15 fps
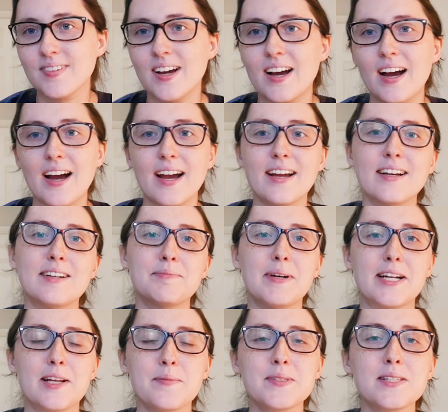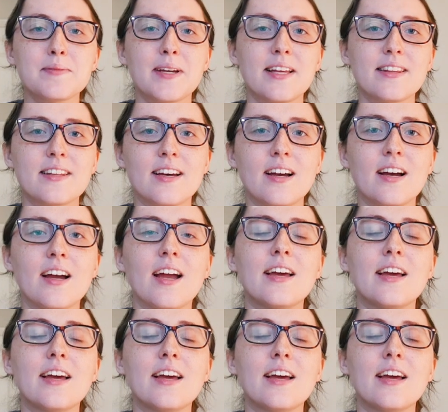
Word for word: Hi, my name's Samantha